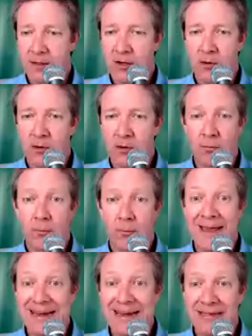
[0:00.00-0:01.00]

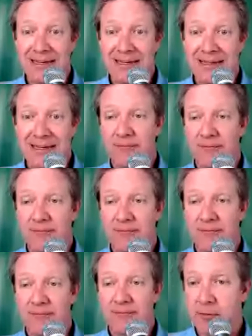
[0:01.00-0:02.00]
write, instead of doing
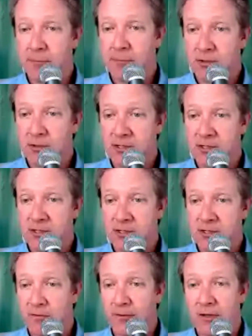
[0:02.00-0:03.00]
a multiple choice and a
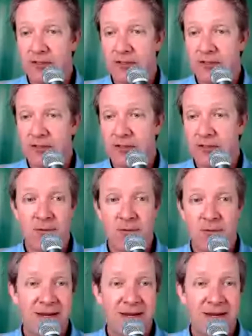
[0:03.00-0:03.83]
true false, have them write